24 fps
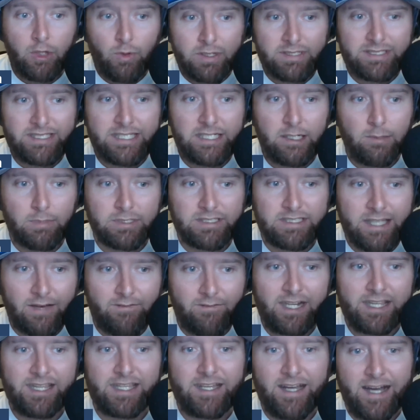USC number
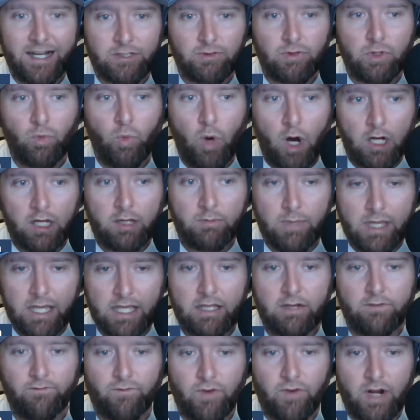7 in the country,
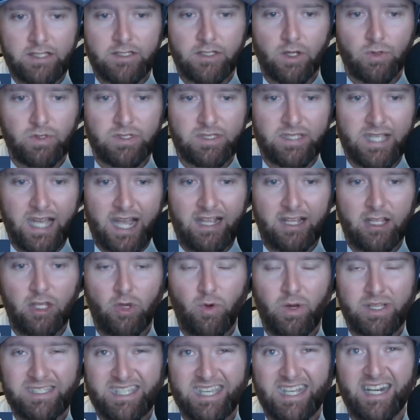welcoming in Fresno
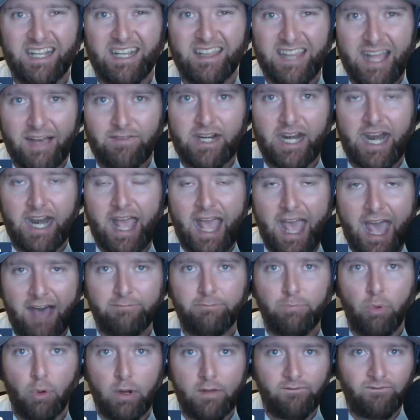State. USC an
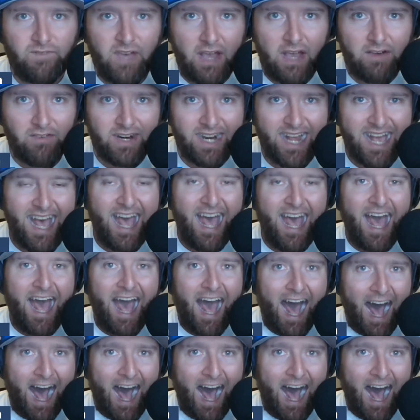11.5-point favorite.